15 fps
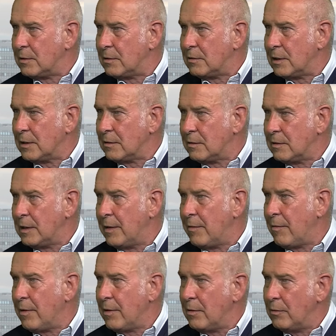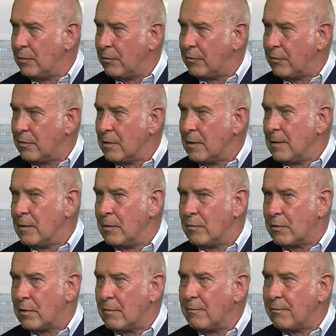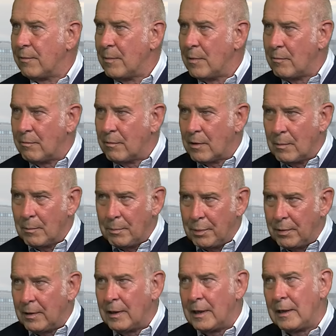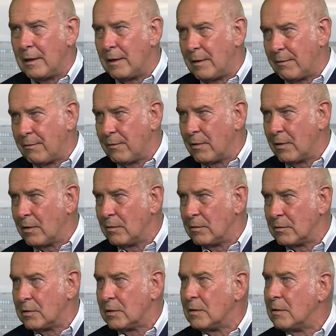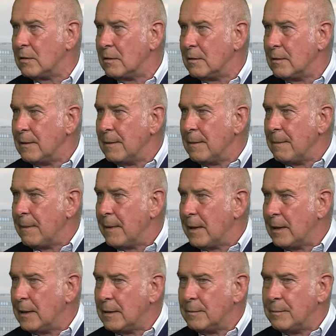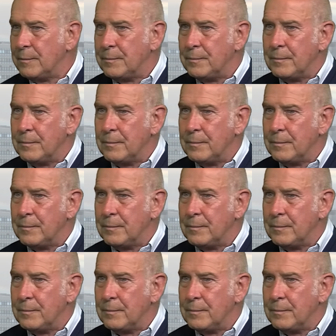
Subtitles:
Chansiri, who's come from a completely different culture, and